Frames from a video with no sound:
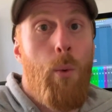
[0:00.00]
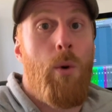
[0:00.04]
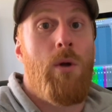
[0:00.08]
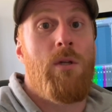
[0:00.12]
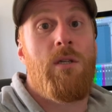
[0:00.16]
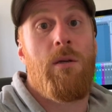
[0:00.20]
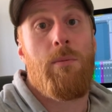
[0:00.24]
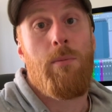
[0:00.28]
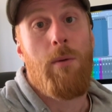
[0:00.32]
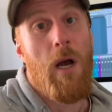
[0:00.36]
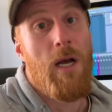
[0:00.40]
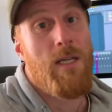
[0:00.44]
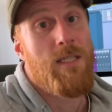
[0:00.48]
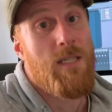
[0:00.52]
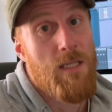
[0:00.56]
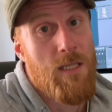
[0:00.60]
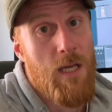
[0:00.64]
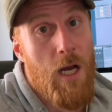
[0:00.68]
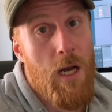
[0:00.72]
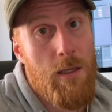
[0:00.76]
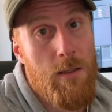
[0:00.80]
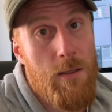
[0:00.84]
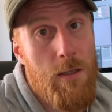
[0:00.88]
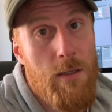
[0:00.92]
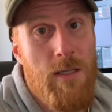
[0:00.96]
What's up guys,
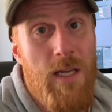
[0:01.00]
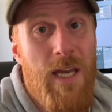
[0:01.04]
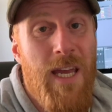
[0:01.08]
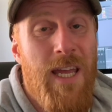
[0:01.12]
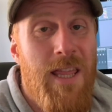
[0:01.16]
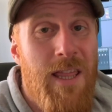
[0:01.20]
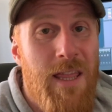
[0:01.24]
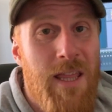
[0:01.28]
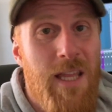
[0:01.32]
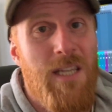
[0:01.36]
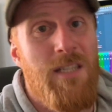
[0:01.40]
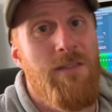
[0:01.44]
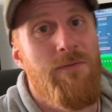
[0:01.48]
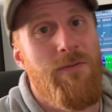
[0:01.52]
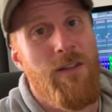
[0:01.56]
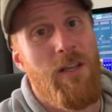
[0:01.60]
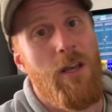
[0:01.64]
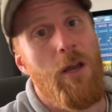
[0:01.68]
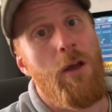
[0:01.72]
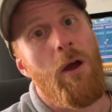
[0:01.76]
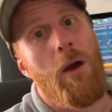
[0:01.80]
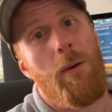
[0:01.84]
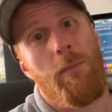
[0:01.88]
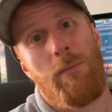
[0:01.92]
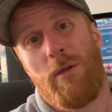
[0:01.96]
it's Anders. In this
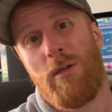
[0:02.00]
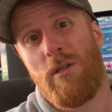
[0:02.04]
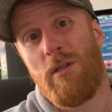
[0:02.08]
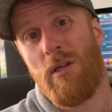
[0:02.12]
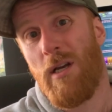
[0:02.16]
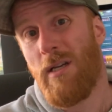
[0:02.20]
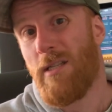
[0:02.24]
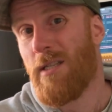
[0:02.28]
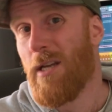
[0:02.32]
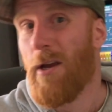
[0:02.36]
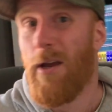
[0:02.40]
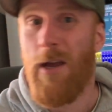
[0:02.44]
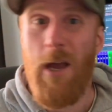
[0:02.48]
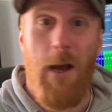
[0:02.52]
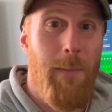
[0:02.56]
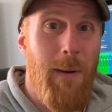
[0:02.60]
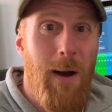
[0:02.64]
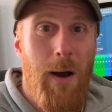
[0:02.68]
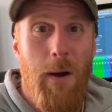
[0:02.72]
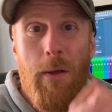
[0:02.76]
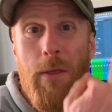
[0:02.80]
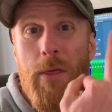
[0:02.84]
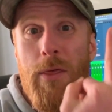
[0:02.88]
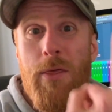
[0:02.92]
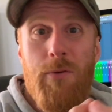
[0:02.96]
video, I'm just going to tell you
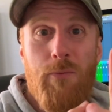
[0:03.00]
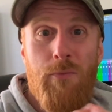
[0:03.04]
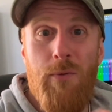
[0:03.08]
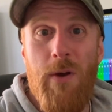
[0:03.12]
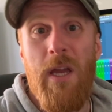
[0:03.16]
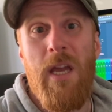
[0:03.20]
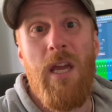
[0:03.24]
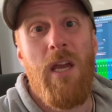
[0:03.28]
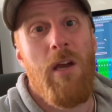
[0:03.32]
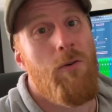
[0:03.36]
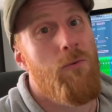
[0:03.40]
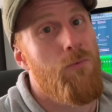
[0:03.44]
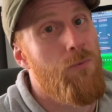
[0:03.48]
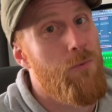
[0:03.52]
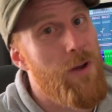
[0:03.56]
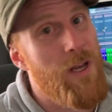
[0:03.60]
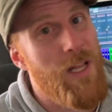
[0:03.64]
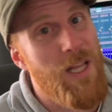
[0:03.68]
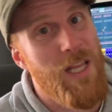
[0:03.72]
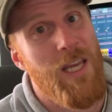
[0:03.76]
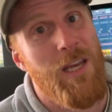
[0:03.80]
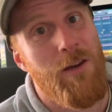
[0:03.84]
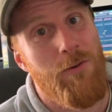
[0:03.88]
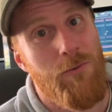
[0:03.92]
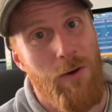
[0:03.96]
about 3
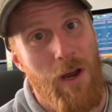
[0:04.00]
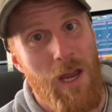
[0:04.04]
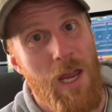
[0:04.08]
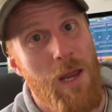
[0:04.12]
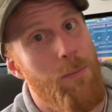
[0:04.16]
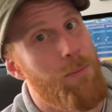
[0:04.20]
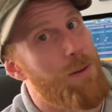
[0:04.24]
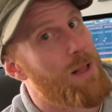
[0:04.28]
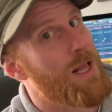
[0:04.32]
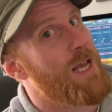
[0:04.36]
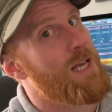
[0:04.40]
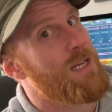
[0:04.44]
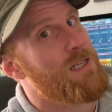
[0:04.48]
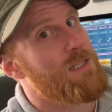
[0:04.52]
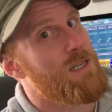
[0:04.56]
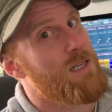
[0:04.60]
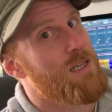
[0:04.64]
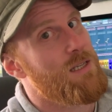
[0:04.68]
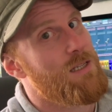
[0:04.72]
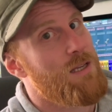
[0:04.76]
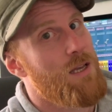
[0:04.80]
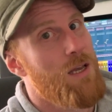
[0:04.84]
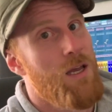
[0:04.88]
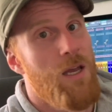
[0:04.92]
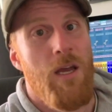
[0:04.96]
really great
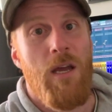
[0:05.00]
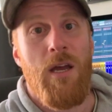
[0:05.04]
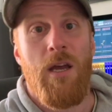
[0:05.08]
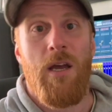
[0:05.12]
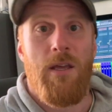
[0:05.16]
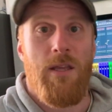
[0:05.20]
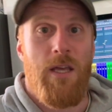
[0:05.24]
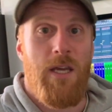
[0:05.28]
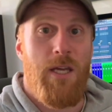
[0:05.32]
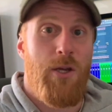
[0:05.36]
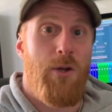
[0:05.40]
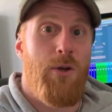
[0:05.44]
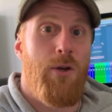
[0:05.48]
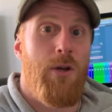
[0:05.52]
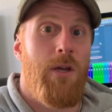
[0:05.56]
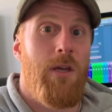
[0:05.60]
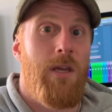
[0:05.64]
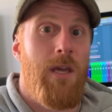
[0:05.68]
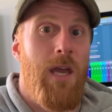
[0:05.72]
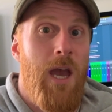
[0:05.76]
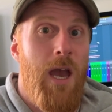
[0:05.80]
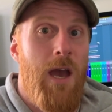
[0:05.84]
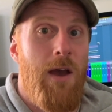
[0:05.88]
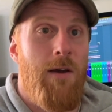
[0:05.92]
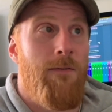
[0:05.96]
places that you
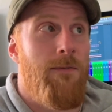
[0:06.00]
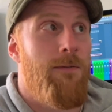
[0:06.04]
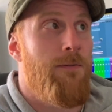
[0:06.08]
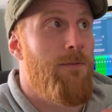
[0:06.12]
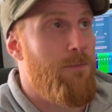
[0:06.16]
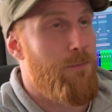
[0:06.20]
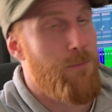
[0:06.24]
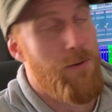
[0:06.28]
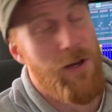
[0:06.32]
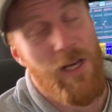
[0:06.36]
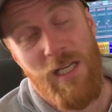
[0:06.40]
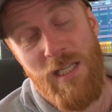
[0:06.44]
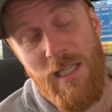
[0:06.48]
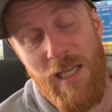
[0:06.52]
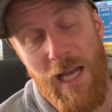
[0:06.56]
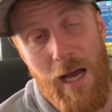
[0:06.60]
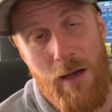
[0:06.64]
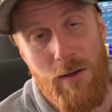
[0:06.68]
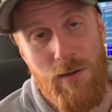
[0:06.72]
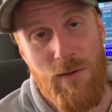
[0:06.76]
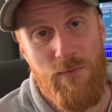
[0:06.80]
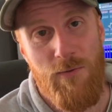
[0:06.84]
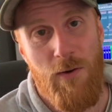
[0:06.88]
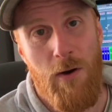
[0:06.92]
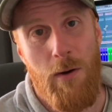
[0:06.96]
can get free
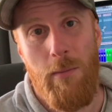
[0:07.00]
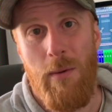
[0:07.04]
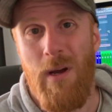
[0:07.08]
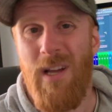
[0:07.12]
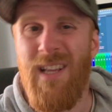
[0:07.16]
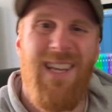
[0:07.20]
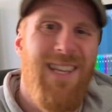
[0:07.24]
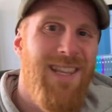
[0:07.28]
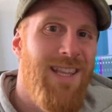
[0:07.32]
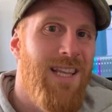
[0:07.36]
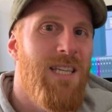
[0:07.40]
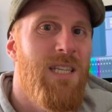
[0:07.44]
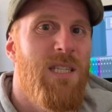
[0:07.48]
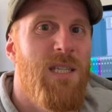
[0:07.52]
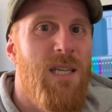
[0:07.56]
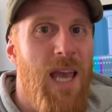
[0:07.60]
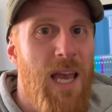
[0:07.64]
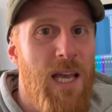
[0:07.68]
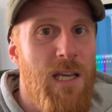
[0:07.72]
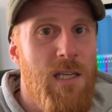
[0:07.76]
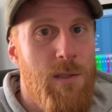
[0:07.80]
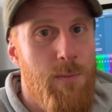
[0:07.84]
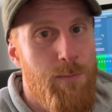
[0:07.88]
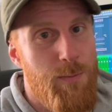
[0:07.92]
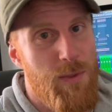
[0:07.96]
sounds from. And in this
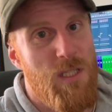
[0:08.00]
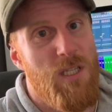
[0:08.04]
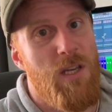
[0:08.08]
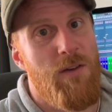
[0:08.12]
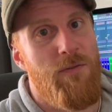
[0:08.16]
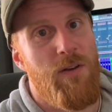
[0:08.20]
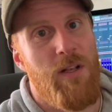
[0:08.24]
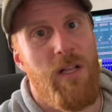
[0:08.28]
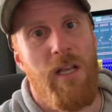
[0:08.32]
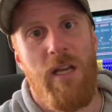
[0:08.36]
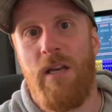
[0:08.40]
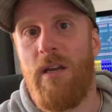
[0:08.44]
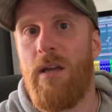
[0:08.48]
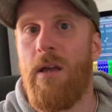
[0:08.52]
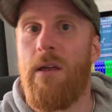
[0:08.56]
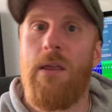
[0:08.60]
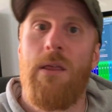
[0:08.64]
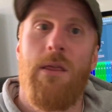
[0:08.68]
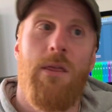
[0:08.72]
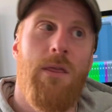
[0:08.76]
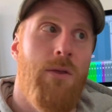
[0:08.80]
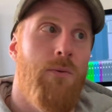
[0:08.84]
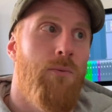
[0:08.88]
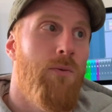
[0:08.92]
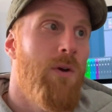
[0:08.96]
case, specifically,
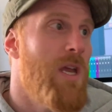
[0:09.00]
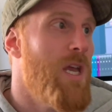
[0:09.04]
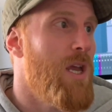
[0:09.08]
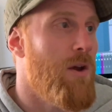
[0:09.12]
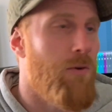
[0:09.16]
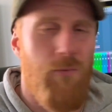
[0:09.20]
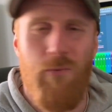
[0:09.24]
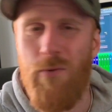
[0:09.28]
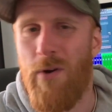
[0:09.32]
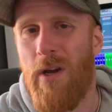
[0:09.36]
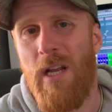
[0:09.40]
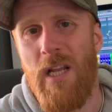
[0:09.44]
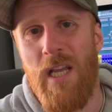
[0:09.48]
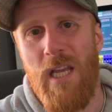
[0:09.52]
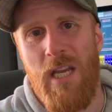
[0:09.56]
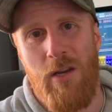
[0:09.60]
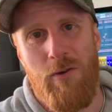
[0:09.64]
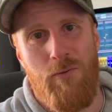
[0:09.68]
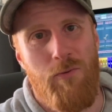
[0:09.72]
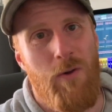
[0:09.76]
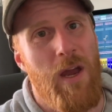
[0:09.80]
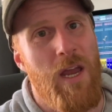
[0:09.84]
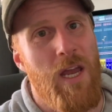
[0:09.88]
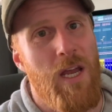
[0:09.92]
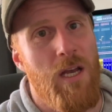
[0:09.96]
3 really
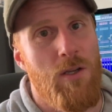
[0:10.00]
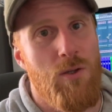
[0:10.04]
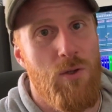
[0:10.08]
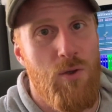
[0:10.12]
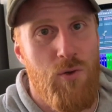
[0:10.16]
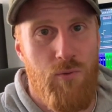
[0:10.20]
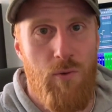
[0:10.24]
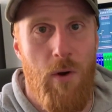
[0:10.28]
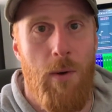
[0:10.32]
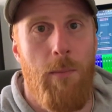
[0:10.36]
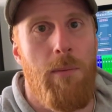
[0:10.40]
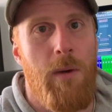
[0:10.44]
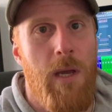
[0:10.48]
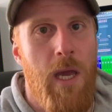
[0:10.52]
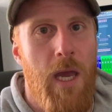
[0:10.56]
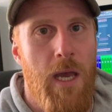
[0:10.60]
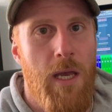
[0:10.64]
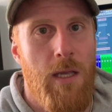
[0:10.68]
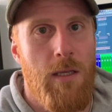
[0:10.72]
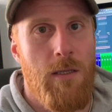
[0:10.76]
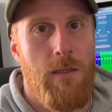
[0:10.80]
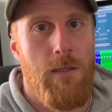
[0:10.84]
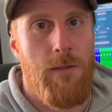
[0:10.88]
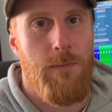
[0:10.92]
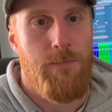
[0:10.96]
great drum
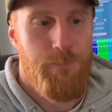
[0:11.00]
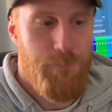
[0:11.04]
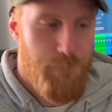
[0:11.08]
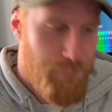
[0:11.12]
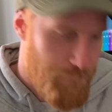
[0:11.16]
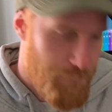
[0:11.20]
kits.